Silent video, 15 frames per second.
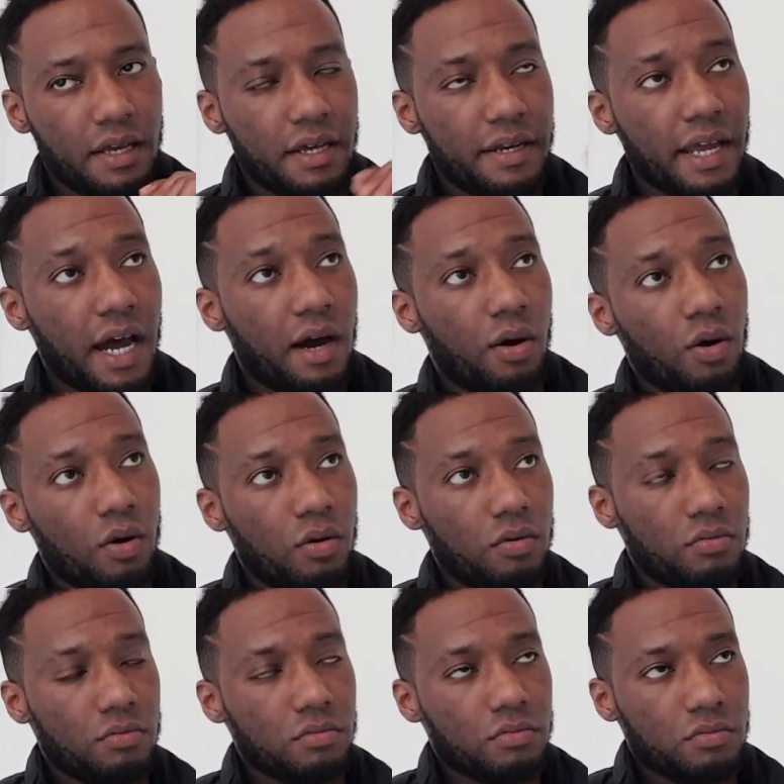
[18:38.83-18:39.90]
Now,
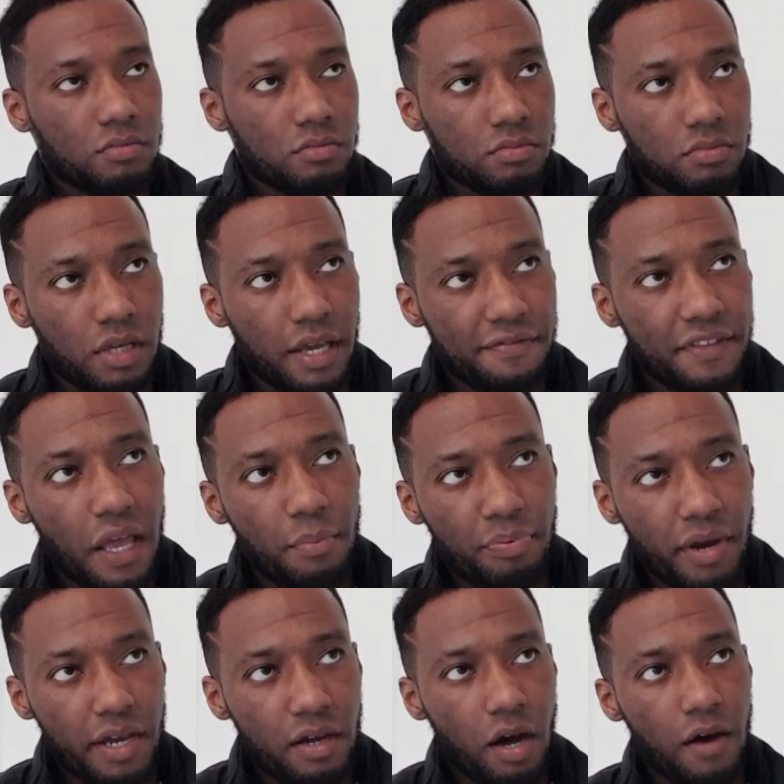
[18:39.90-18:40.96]
if they break